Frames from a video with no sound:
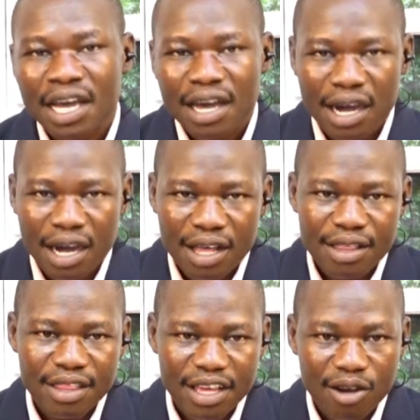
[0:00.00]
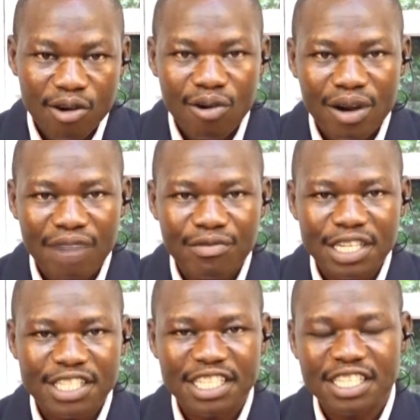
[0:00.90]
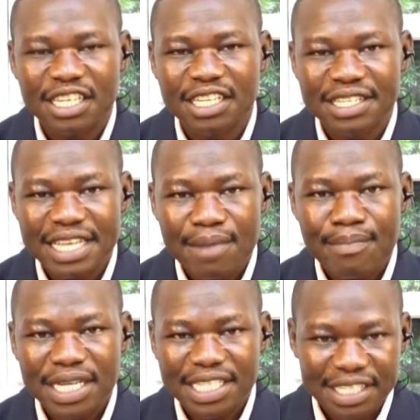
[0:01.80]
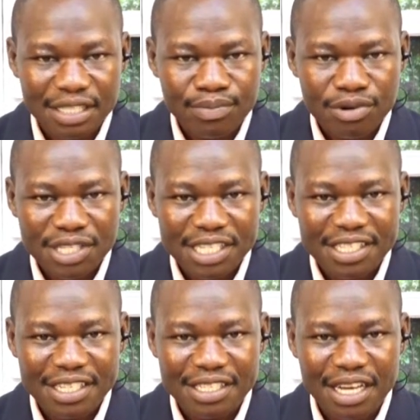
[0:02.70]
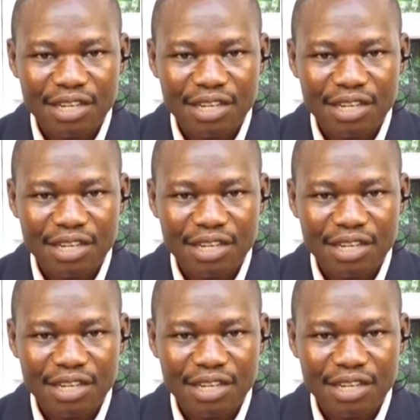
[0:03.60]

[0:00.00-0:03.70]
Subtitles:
the local governments in their budgeting processes,